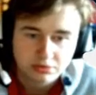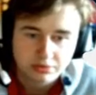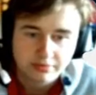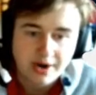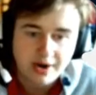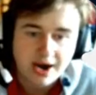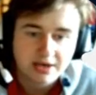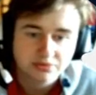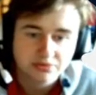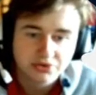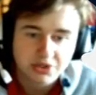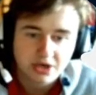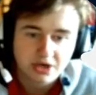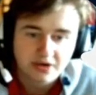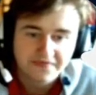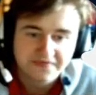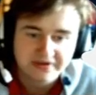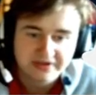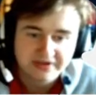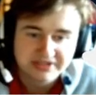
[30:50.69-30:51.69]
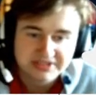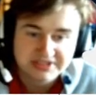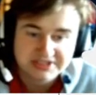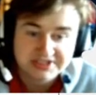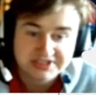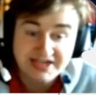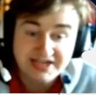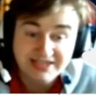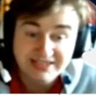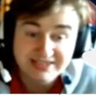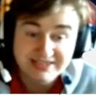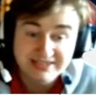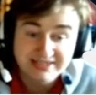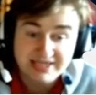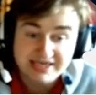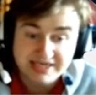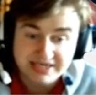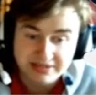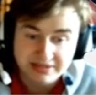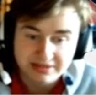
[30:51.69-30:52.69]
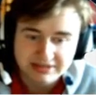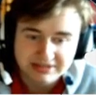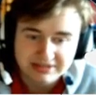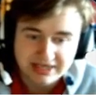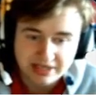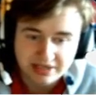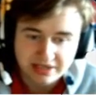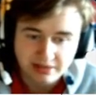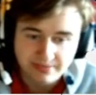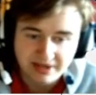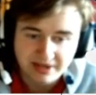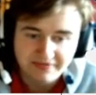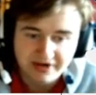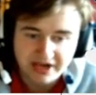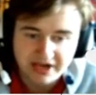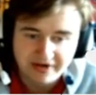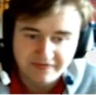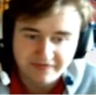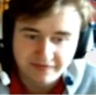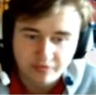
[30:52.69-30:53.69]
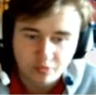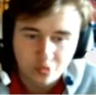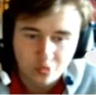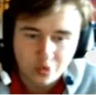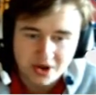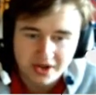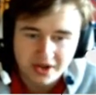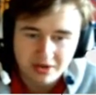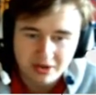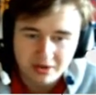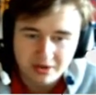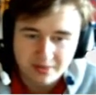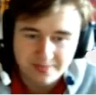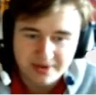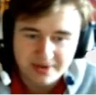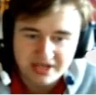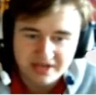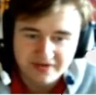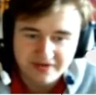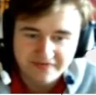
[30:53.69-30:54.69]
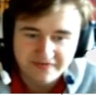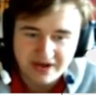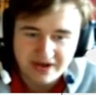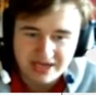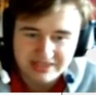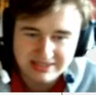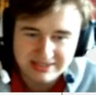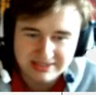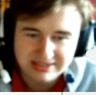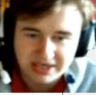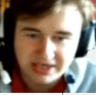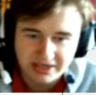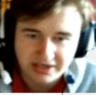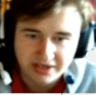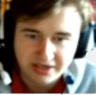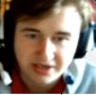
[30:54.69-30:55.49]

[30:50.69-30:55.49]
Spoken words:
Round of 16. Daniil Medvedev will be facing